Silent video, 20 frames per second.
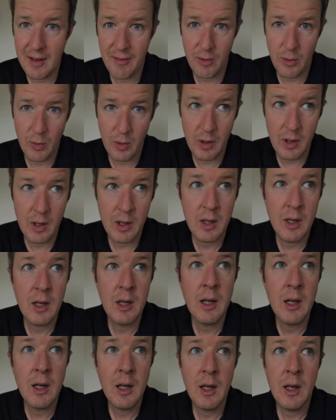everyone,
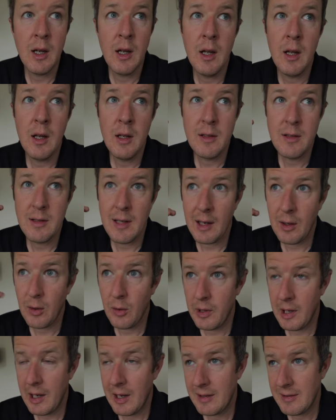sell
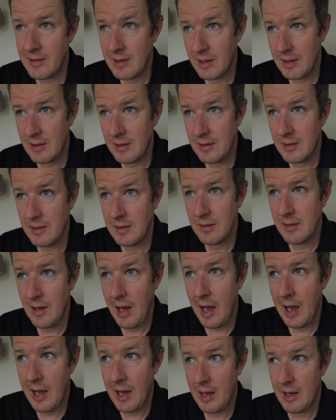all the assets,
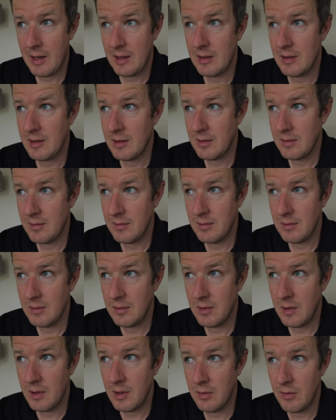and
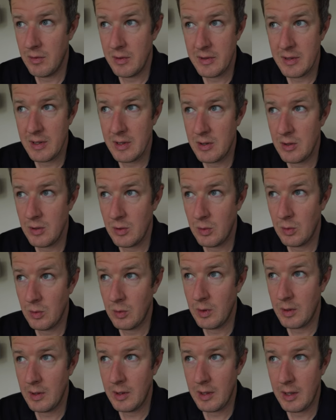the
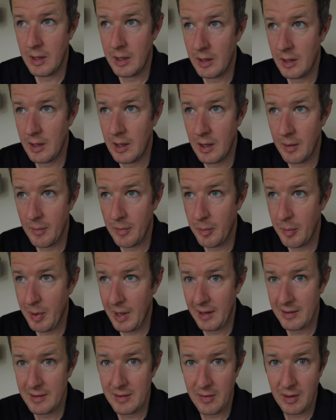residual income, the
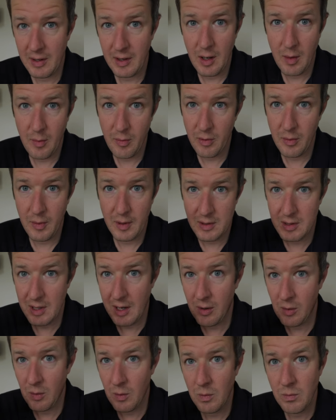passive income from the
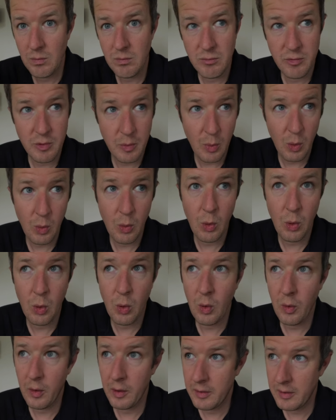channel, from
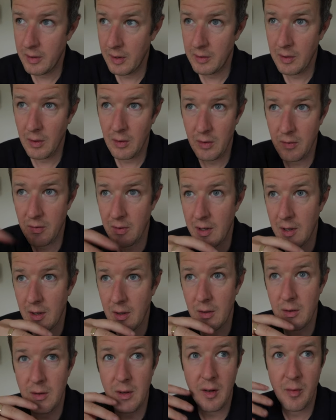all the 600
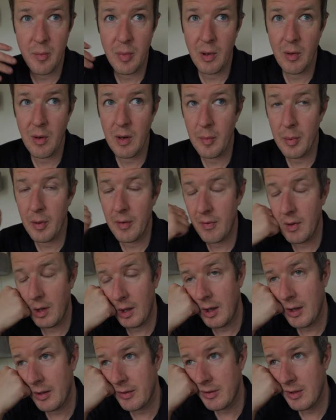videos that I've built up over the
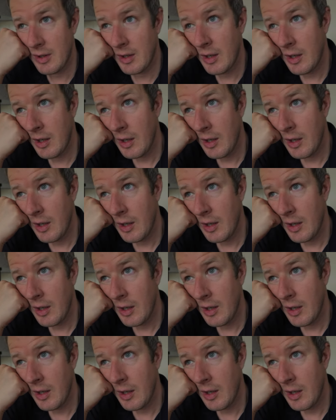last